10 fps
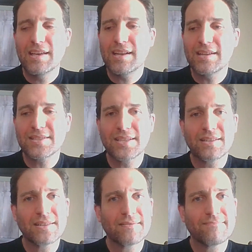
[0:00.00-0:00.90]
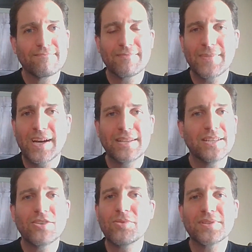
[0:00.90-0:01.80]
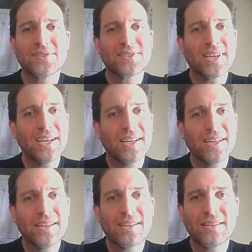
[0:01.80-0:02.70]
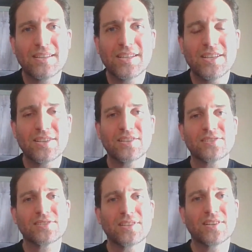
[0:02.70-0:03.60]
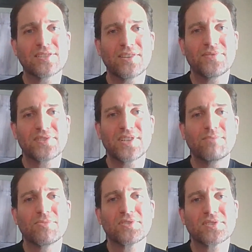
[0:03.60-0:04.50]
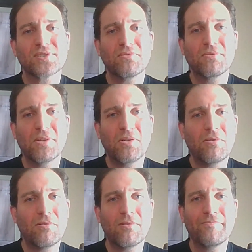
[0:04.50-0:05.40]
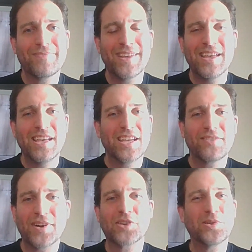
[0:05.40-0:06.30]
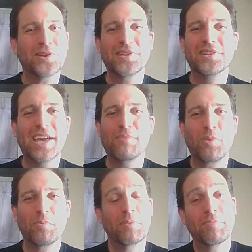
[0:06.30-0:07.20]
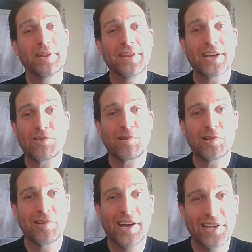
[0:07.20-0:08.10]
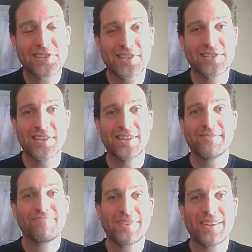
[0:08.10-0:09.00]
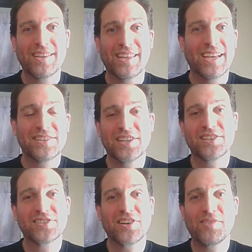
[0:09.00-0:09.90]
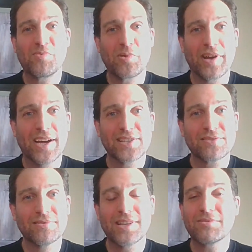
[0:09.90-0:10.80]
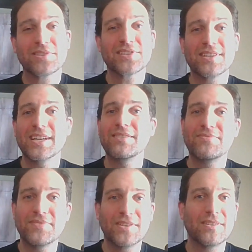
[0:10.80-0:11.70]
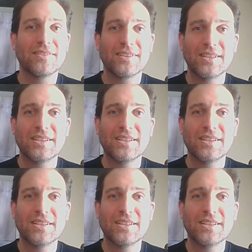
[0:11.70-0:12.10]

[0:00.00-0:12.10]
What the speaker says: And I said, I didn't know what to say. His self-esteem was so low. And if I could have in that moment been Nightcrawler-esque as a sophomore in high school, I would have said, hey, Phil,